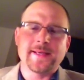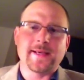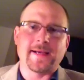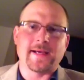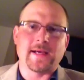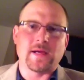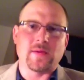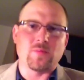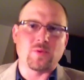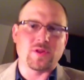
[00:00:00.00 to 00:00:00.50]

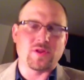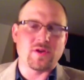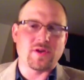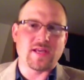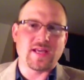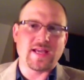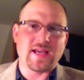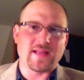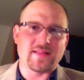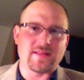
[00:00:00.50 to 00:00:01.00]
When
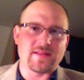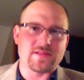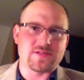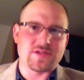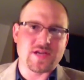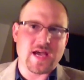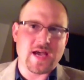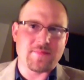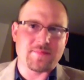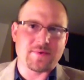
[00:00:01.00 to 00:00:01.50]
looking at this
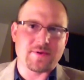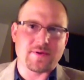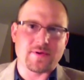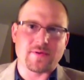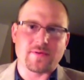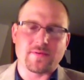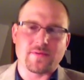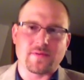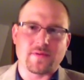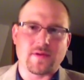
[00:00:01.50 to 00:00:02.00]

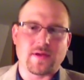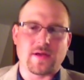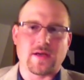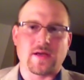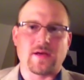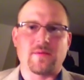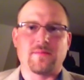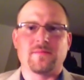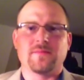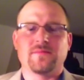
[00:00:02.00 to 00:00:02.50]
chapter,
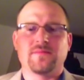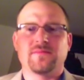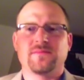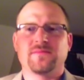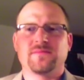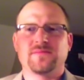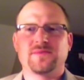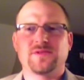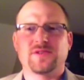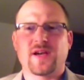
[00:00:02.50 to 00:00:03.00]

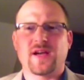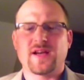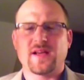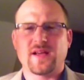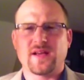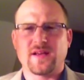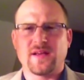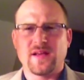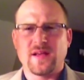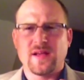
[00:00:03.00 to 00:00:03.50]
try
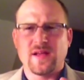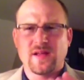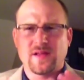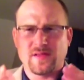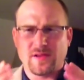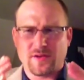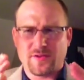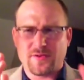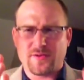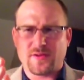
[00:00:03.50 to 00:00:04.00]
to
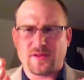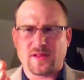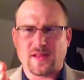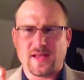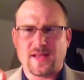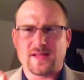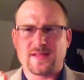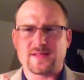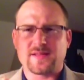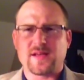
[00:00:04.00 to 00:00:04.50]
look through the
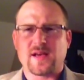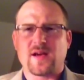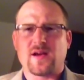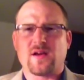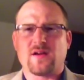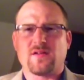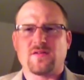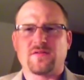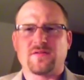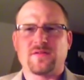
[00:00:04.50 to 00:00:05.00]
lens
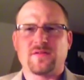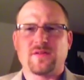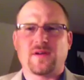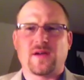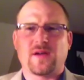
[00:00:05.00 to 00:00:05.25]
of